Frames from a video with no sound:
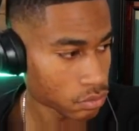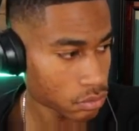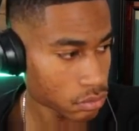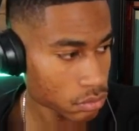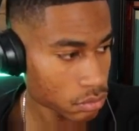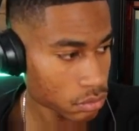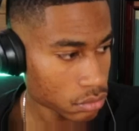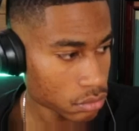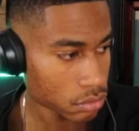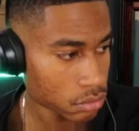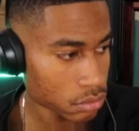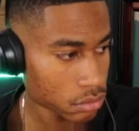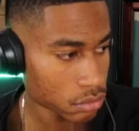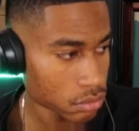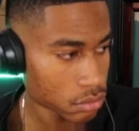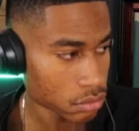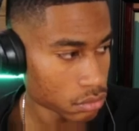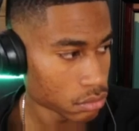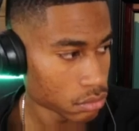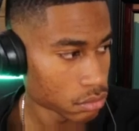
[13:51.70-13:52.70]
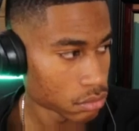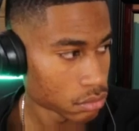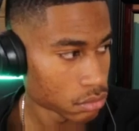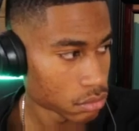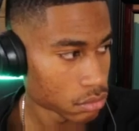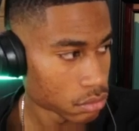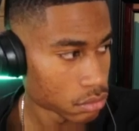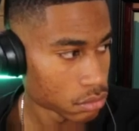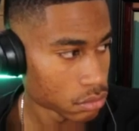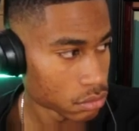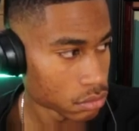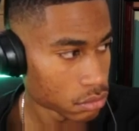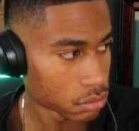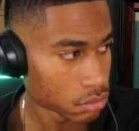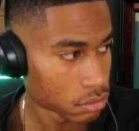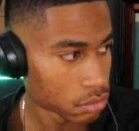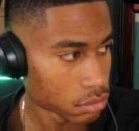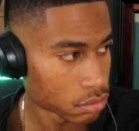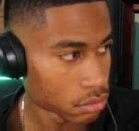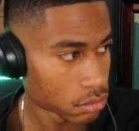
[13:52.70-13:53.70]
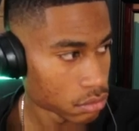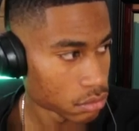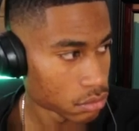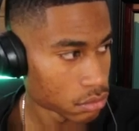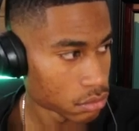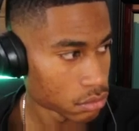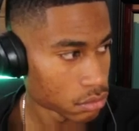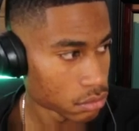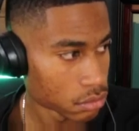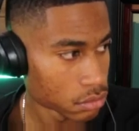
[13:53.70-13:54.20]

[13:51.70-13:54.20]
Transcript: [no speech]